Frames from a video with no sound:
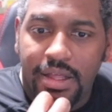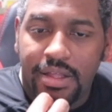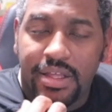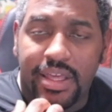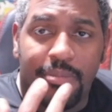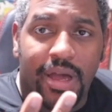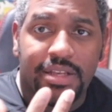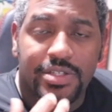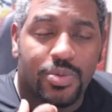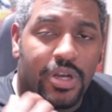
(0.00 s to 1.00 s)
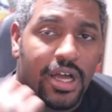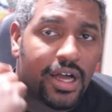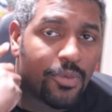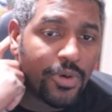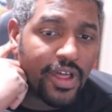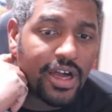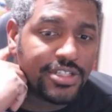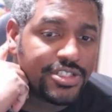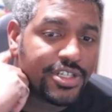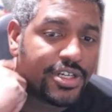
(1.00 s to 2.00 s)
Combine this with a
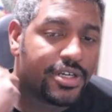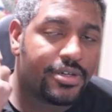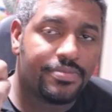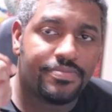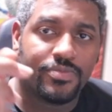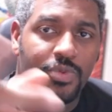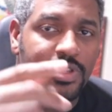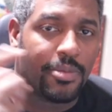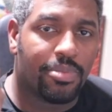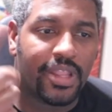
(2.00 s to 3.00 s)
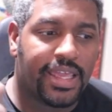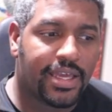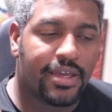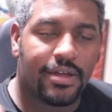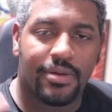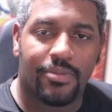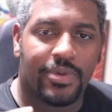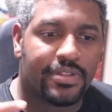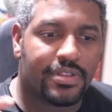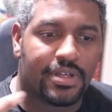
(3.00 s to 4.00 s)
hunter, with the blink,
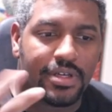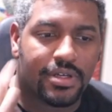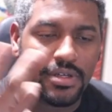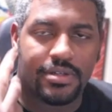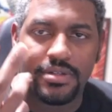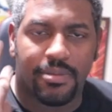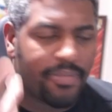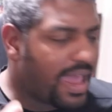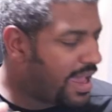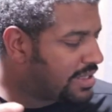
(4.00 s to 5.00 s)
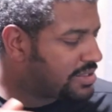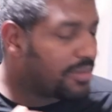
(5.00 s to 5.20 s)
with the mask.